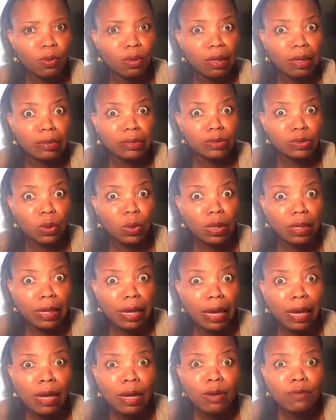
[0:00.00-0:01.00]

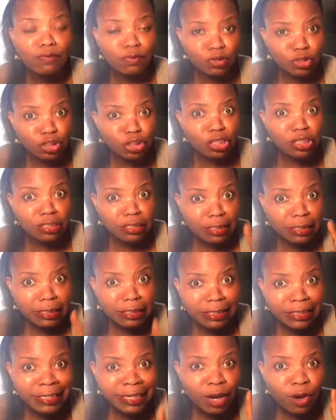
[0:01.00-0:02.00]
$1 for just a
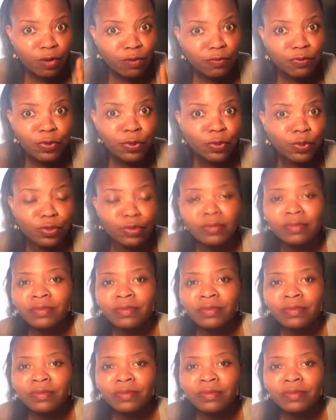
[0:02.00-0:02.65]
liter of fuel.